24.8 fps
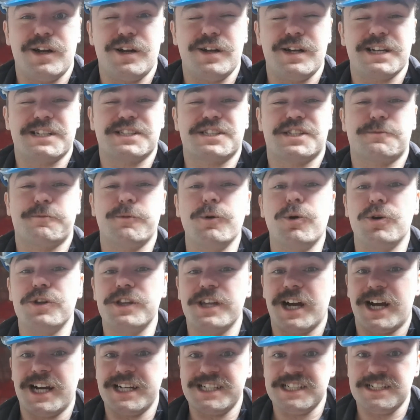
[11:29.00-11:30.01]
explore
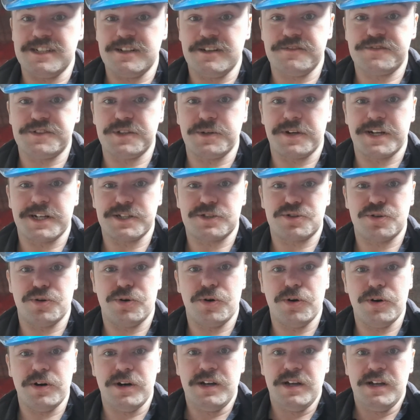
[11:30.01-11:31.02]
the idea of doing a
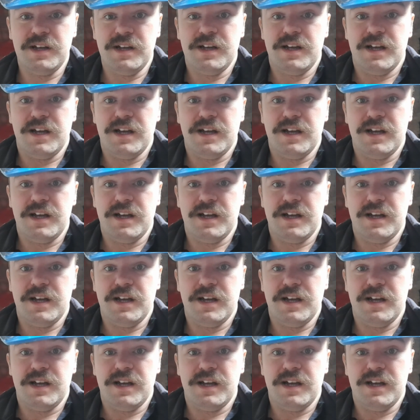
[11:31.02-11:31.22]
tour